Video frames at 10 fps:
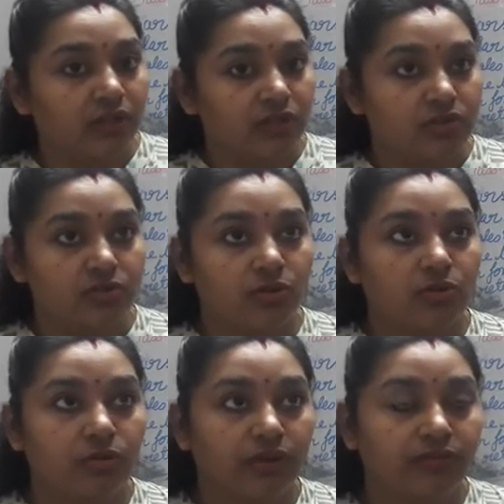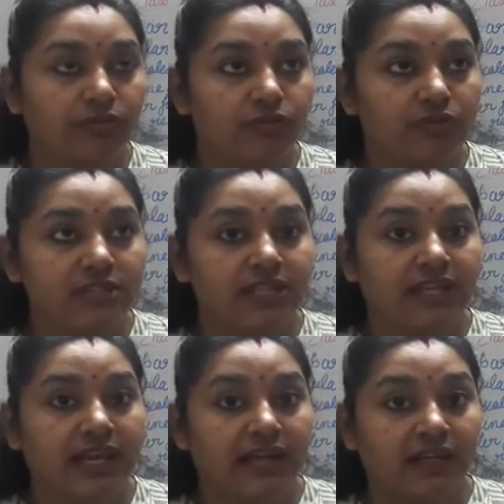So if you will see
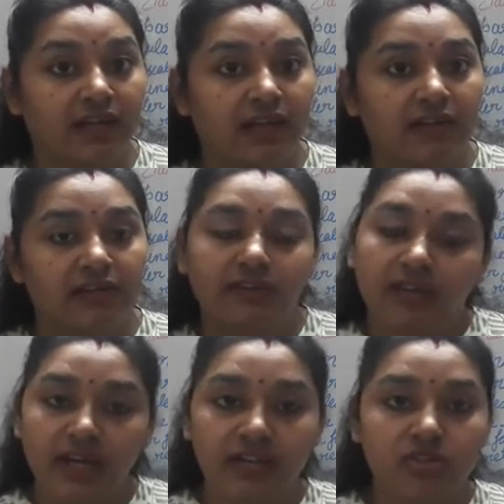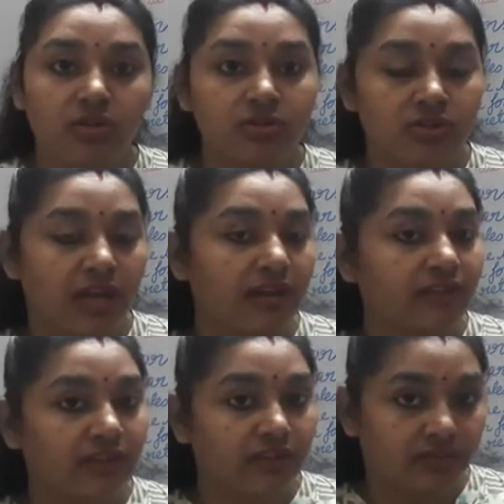catla, that is also
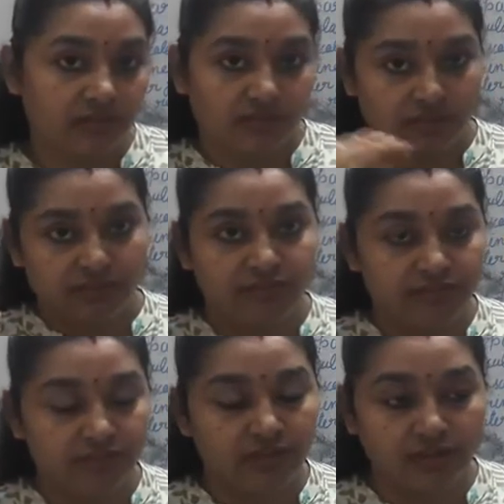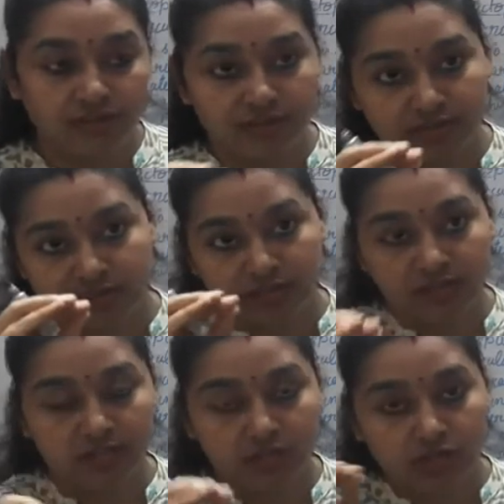having
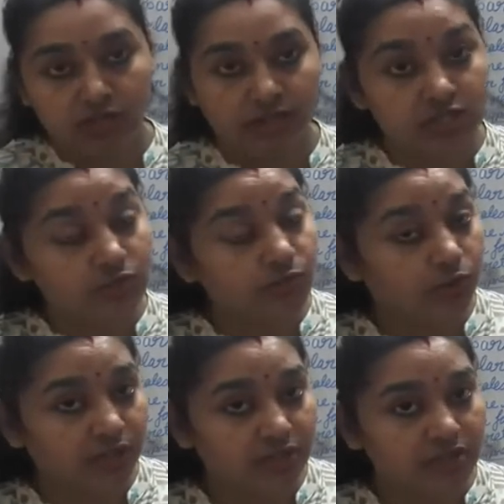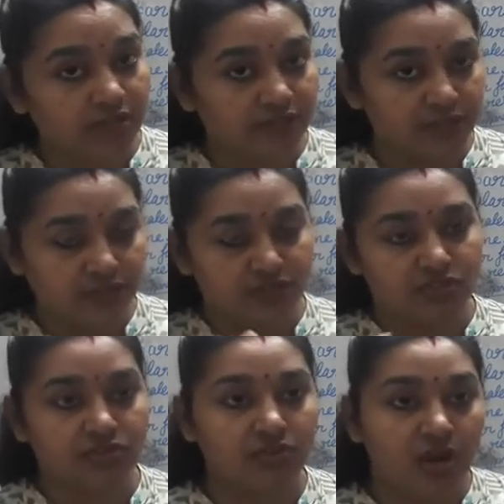scales on its body surface, which
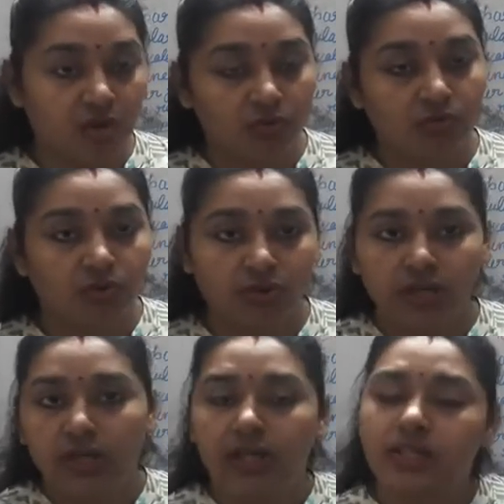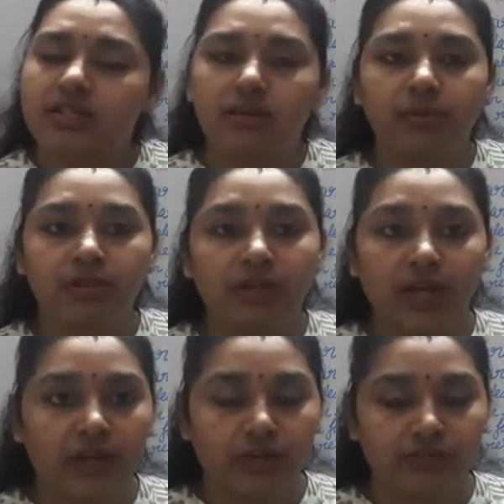is round or in some other
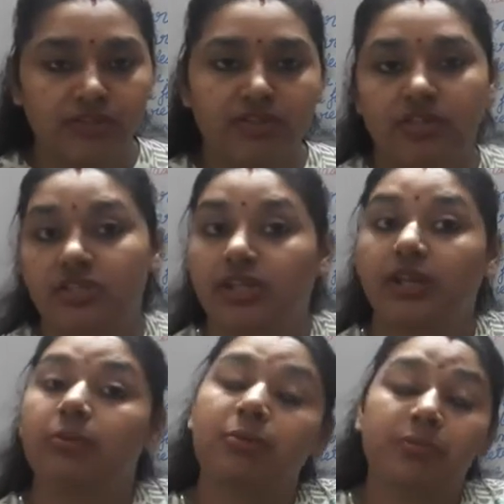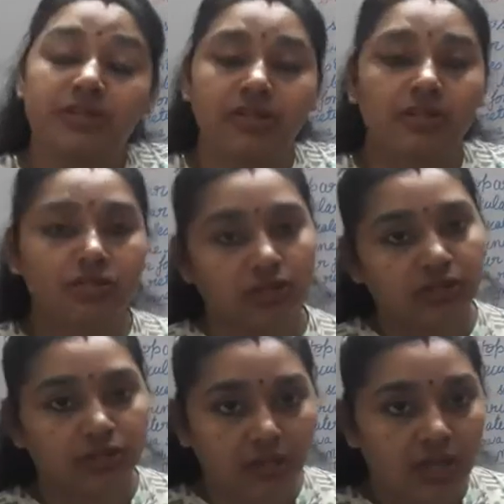kind of a structure. It can be present on
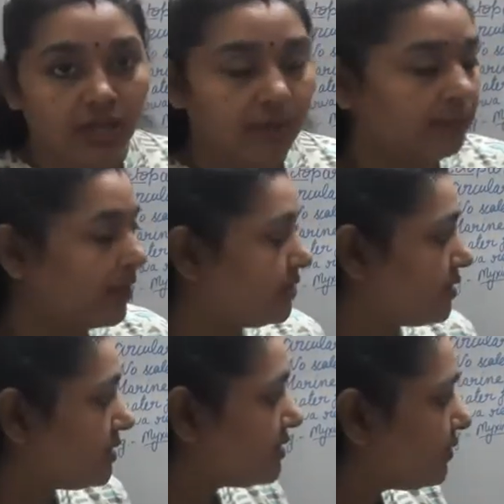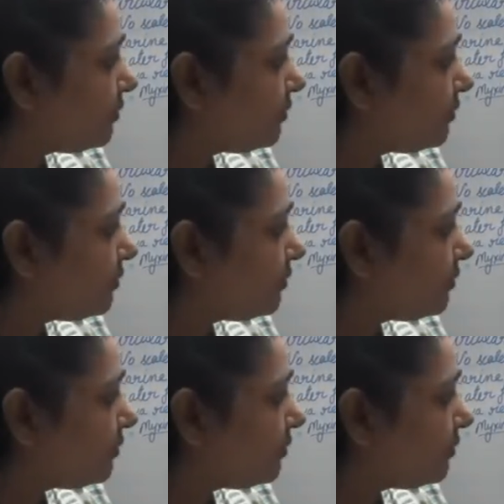the Pisces.